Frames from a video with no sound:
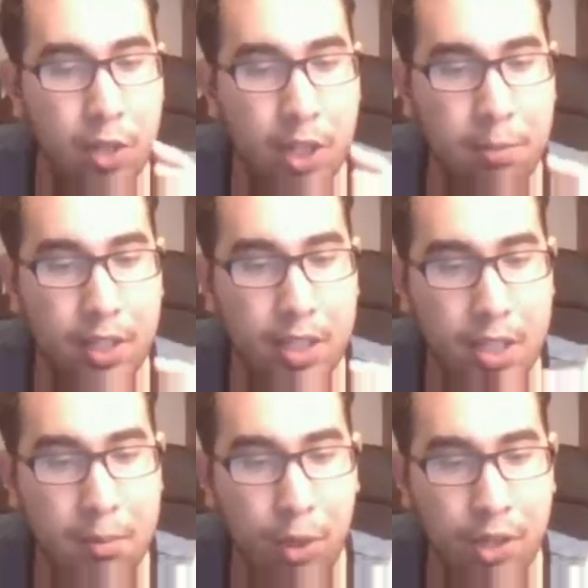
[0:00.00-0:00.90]
going to put
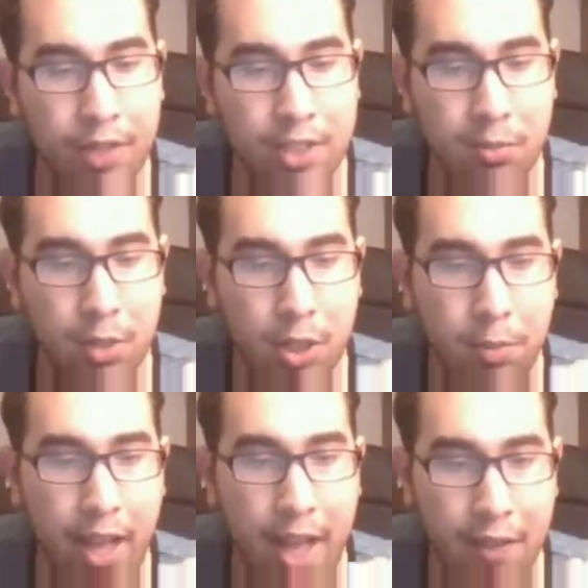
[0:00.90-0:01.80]
keyboard events, and we're going
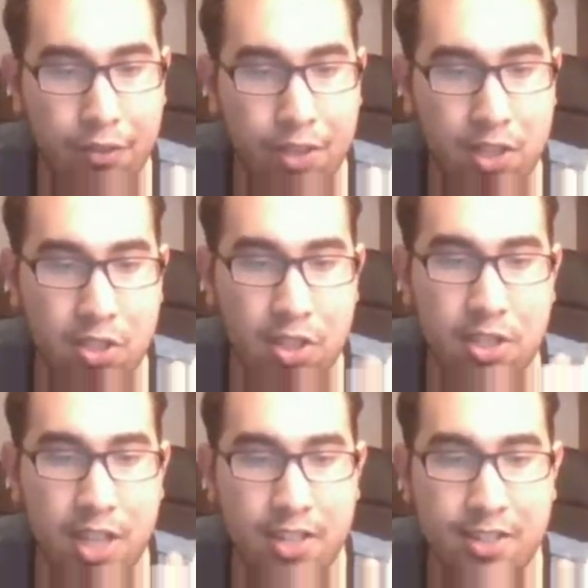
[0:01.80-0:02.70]
to put F. This is to
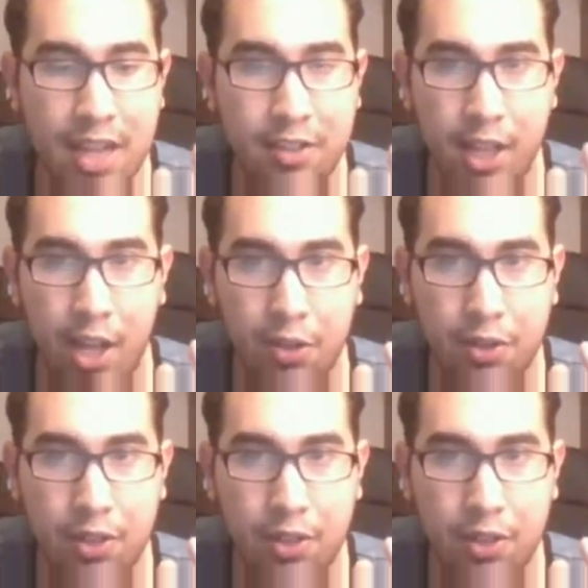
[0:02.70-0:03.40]
test out the health.